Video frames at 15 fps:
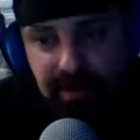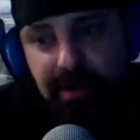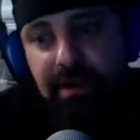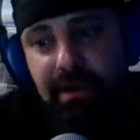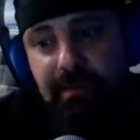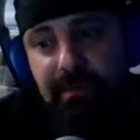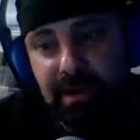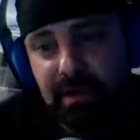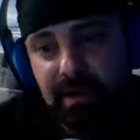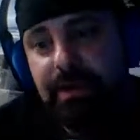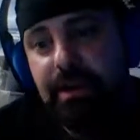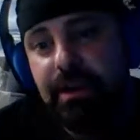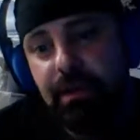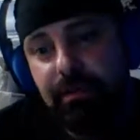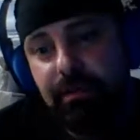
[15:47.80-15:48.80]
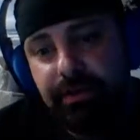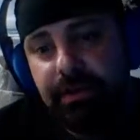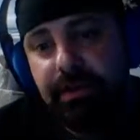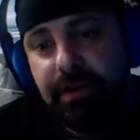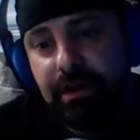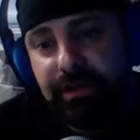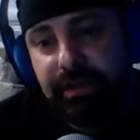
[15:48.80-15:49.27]
But no,
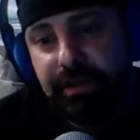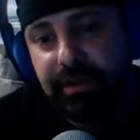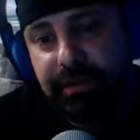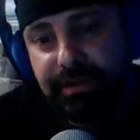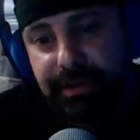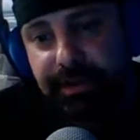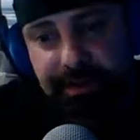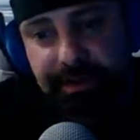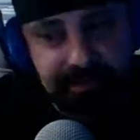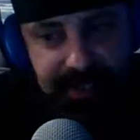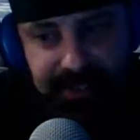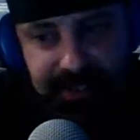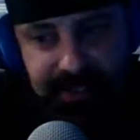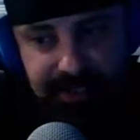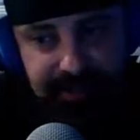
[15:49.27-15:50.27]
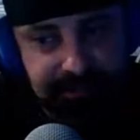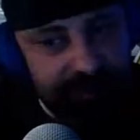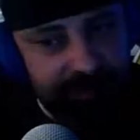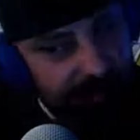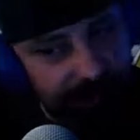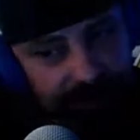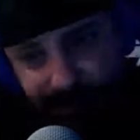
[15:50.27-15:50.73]
there could be a
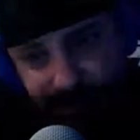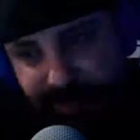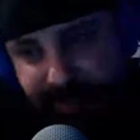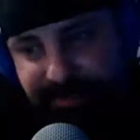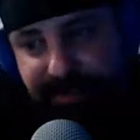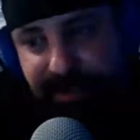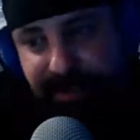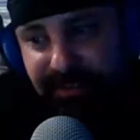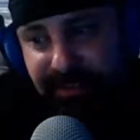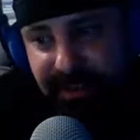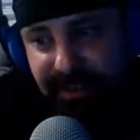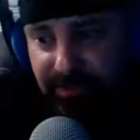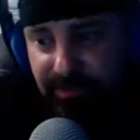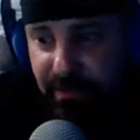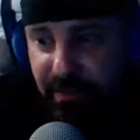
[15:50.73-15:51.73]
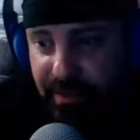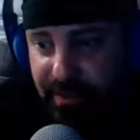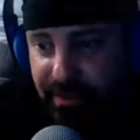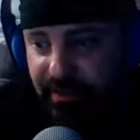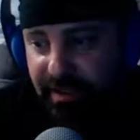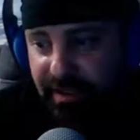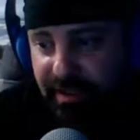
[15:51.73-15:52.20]
couple lines in the sand where you
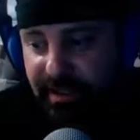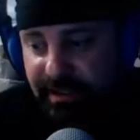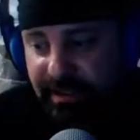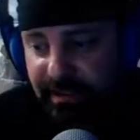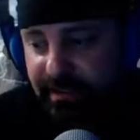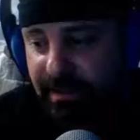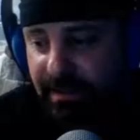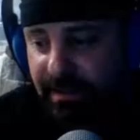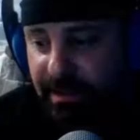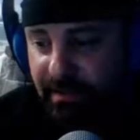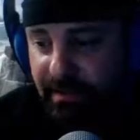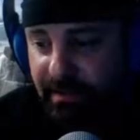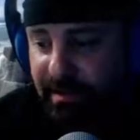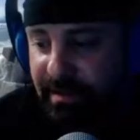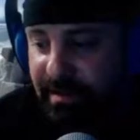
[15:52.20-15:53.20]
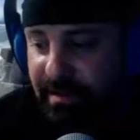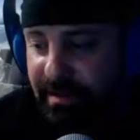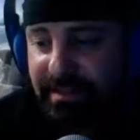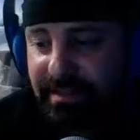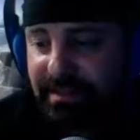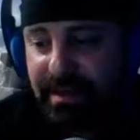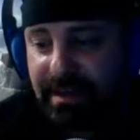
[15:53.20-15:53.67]
stand,
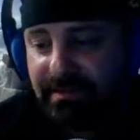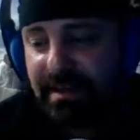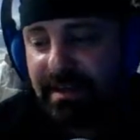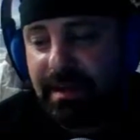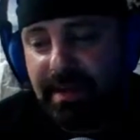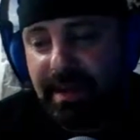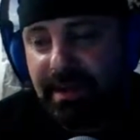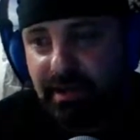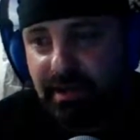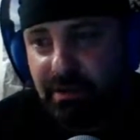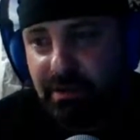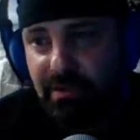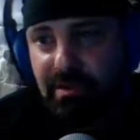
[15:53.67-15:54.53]
they make you